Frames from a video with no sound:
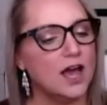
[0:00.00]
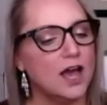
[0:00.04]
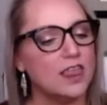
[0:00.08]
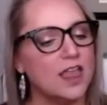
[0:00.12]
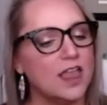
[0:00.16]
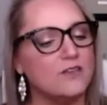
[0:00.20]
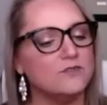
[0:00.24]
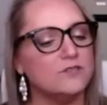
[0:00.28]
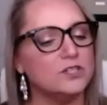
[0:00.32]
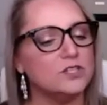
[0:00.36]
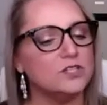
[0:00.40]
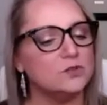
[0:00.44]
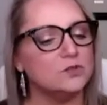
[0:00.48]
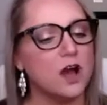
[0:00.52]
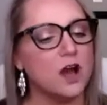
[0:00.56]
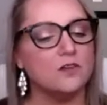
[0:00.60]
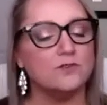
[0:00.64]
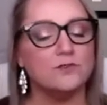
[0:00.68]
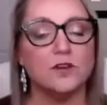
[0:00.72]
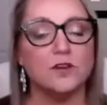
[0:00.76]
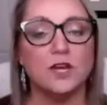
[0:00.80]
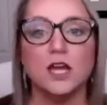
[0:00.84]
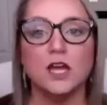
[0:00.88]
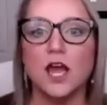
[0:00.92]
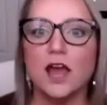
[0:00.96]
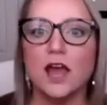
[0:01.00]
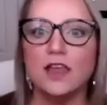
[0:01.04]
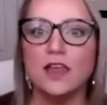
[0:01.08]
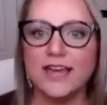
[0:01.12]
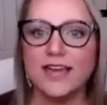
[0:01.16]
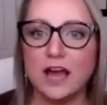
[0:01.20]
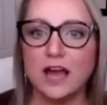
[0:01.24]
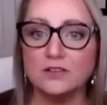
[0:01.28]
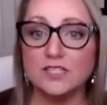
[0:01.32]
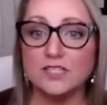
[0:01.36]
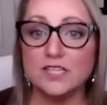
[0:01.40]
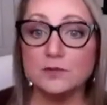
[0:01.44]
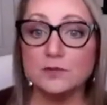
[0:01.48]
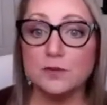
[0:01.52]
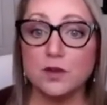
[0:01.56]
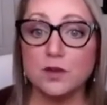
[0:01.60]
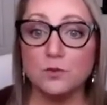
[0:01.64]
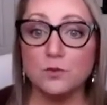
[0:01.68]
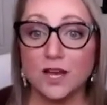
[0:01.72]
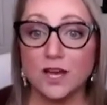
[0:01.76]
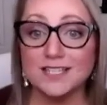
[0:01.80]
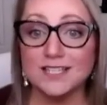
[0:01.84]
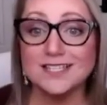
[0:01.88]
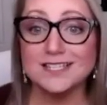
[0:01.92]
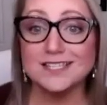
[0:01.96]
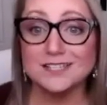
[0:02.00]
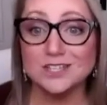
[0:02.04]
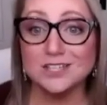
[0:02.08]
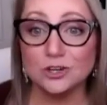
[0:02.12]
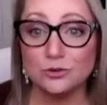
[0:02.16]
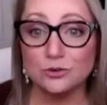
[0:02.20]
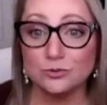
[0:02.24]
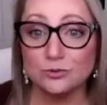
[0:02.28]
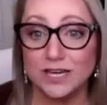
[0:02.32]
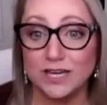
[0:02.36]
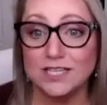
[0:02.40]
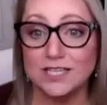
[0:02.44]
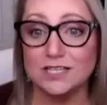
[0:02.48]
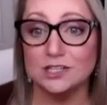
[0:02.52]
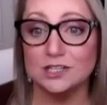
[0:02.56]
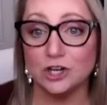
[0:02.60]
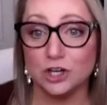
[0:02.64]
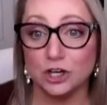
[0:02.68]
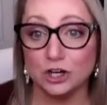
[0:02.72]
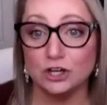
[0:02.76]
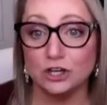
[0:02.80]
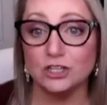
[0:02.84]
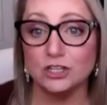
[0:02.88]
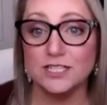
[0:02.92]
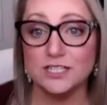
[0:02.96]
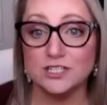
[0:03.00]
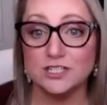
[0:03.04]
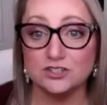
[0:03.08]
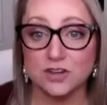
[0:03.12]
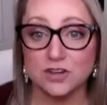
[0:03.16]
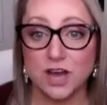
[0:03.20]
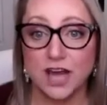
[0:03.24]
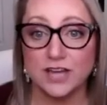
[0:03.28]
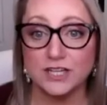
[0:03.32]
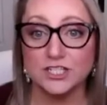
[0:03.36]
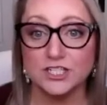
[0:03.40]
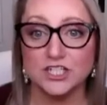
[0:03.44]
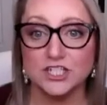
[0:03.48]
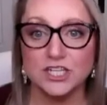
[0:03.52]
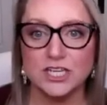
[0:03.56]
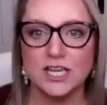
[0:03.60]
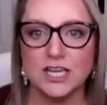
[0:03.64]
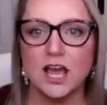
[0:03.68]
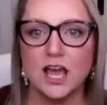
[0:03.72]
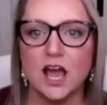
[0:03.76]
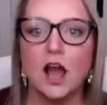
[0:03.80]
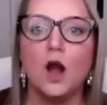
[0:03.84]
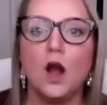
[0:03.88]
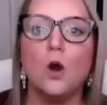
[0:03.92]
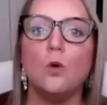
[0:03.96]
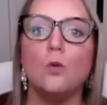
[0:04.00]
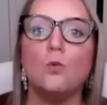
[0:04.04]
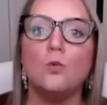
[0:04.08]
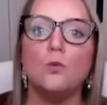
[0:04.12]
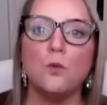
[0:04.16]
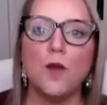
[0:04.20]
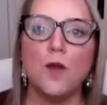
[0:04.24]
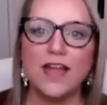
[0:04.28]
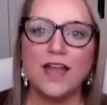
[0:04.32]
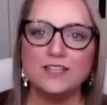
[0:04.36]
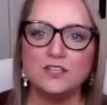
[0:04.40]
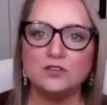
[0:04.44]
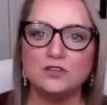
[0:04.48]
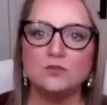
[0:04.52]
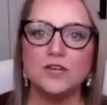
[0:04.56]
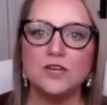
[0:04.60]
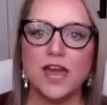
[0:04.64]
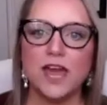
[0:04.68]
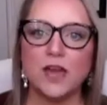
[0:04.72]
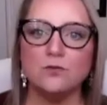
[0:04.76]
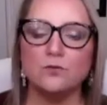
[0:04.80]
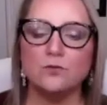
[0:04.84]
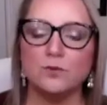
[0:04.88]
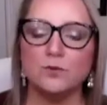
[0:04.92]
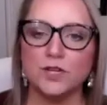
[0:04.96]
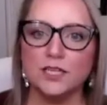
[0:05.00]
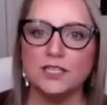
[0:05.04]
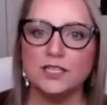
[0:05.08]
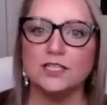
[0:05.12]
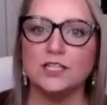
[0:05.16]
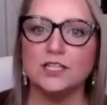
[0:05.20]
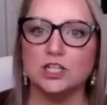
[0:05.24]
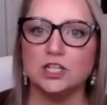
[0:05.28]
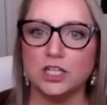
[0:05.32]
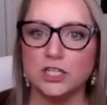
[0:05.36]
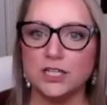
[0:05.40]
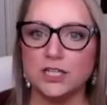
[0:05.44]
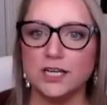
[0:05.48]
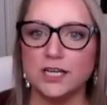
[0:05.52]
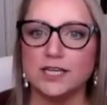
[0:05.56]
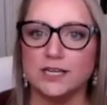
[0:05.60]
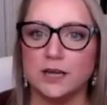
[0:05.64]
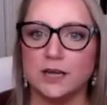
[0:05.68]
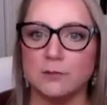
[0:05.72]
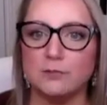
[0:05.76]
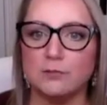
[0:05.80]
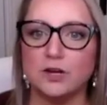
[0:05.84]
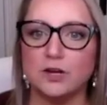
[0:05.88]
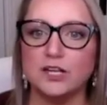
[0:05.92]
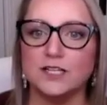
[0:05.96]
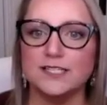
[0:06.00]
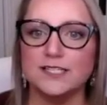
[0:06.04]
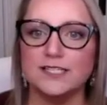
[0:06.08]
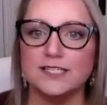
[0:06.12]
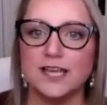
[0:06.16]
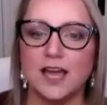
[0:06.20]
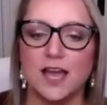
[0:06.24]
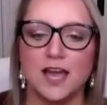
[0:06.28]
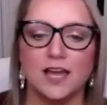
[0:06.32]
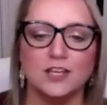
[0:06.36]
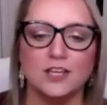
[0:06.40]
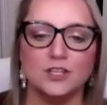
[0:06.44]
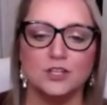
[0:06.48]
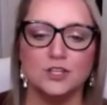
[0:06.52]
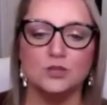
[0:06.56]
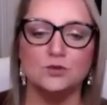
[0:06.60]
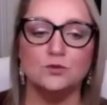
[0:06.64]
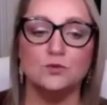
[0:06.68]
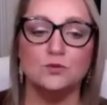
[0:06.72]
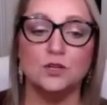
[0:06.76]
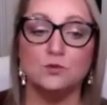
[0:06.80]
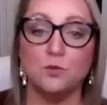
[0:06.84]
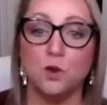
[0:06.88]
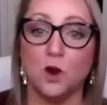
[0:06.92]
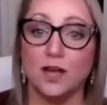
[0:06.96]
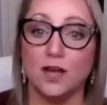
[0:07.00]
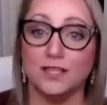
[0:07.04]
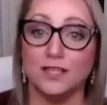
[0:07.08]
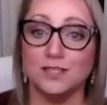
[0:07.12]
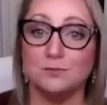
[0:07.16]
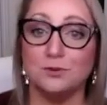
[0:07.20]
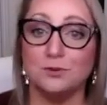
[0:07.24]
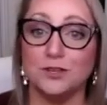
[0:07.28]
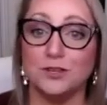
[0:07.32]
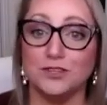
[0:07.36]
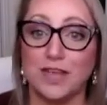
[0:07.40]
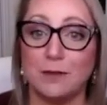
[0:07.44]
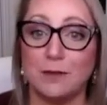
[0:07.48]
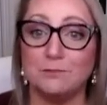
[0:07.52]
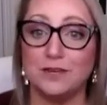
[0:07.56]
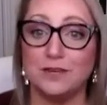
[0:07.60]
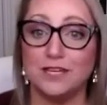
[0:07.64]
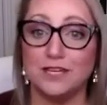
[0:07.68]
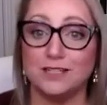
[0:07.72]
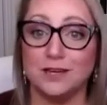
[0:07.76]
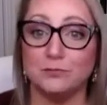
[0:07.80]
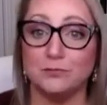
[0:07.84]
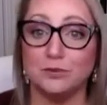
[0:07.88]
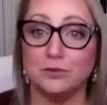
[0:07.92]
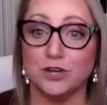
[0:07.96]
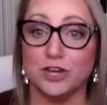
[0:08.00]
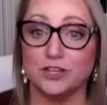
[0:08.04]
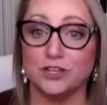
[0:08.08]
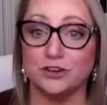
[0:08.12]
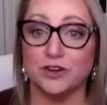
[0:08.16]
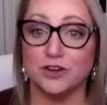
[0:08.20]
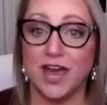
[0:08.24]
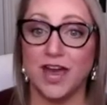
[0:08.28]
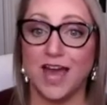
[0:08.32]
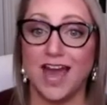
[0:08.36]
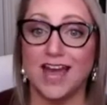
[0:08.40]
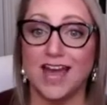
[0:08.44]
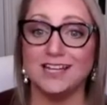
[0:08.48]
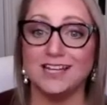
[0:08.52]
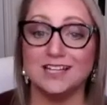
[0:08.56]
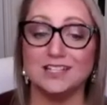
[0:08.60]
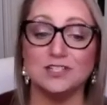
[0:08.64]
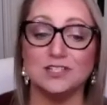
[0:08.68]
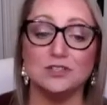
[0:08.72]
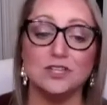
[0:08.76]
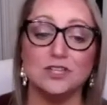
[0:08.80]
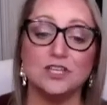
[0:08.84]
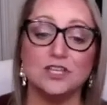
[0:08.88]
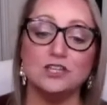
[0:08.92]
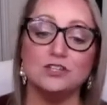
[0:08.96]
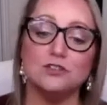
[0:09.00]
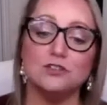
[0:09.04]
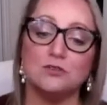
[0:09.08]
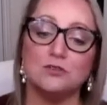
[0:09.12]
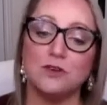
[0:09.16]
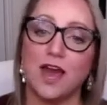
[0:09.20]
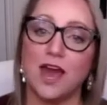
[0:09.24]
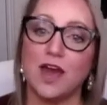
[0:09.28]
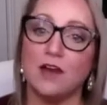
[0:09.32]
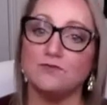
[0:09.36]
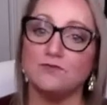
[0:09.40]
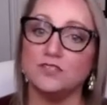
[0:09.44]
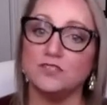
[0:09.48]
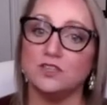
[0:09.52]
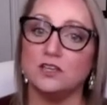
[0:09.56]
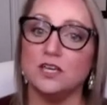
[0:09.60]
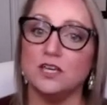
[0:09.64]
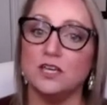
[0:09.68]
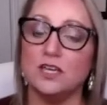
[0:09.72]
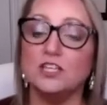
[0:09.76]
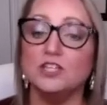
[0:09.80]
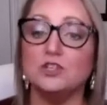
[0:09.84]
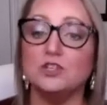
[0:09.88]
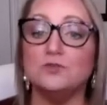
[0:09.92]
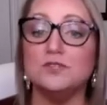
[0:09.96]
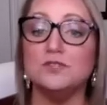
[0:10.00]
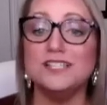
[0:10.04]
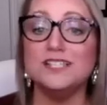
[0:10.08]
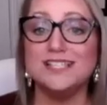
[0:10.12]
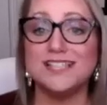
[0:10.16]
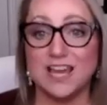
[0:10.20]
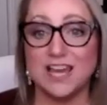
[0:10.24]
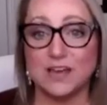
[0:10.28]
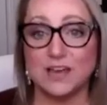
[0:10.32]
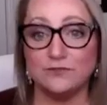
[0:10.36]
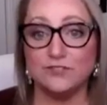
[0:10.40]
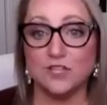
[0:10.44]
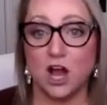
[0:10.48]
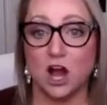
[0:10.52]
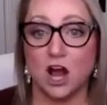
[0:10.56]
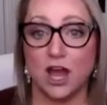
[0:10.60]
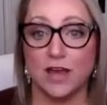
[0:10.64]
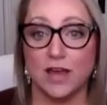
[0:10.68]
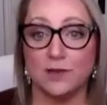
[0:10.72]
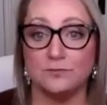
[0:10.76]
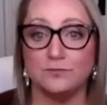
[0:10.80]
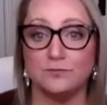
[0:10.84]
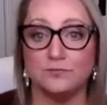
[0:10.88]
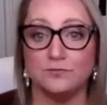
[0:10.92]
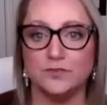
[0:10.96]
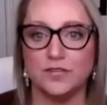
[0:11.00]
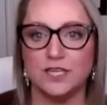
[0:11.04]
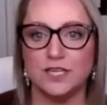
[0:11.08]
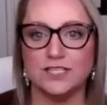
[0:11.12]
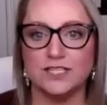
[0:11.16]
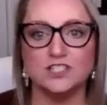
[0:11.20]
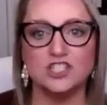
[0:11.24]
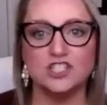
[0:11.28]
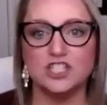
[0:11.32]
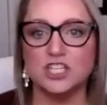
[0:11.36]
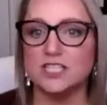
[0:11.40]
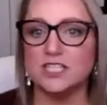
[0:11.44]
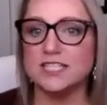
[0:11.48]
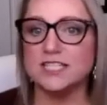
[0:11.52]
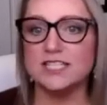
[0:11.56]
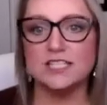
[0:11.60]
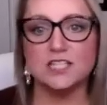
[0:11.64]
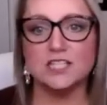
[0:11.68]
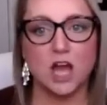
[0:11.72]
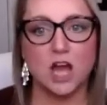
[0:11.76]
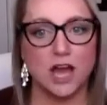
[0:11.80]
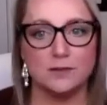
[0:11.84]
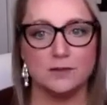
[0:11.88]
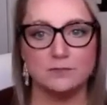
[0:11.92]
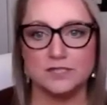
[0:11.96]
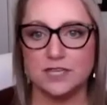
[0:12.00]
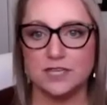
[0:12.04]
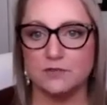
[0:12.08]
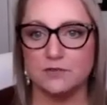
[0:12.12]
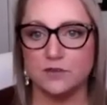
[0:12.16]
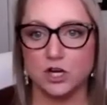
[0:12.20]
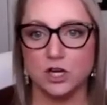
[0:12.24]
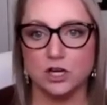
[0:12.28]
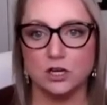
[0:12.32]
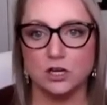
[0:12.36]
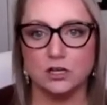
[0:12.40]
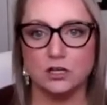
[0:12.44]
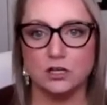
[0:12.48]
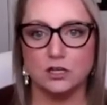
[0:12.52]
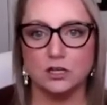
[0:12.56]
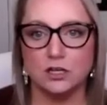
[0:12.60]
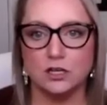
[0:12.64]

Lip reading: 11, 12. Counting by ones is a great early strategy. When you get really good at numbers, you would want to put that big number in your head so that you don't have to, you save time. It's just a time saver.